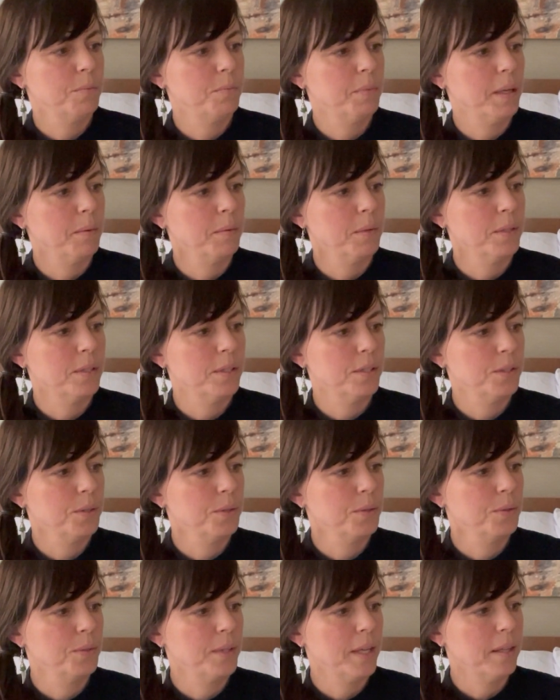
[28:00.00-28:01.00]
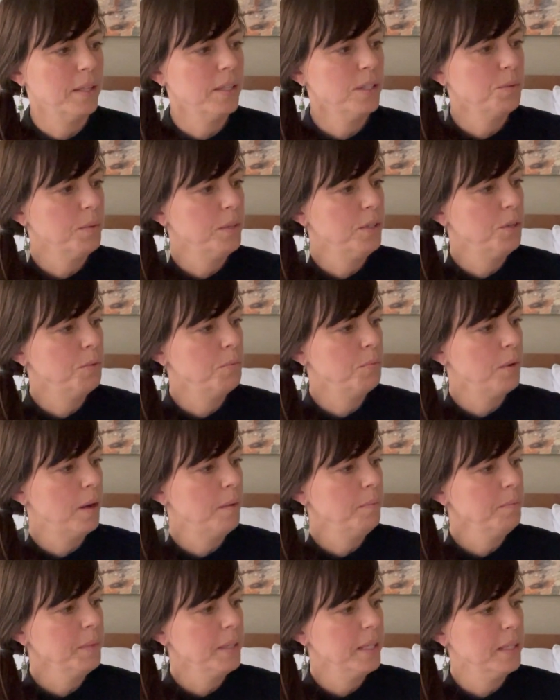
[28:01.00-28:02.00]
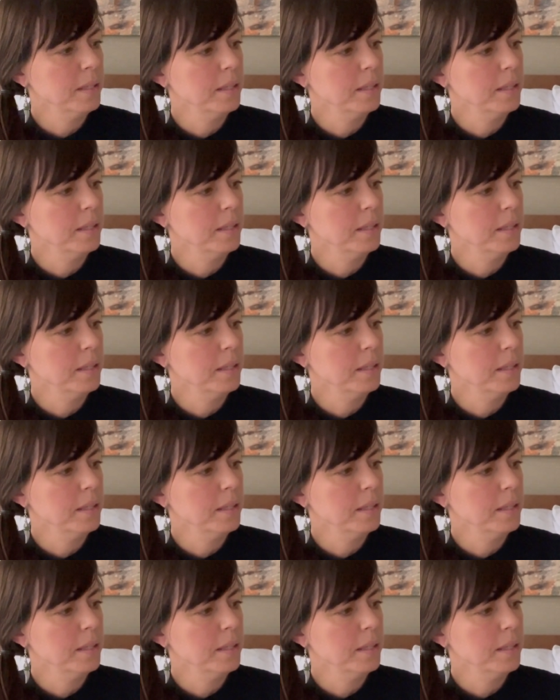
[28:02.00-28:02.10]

be able to get this one no problem.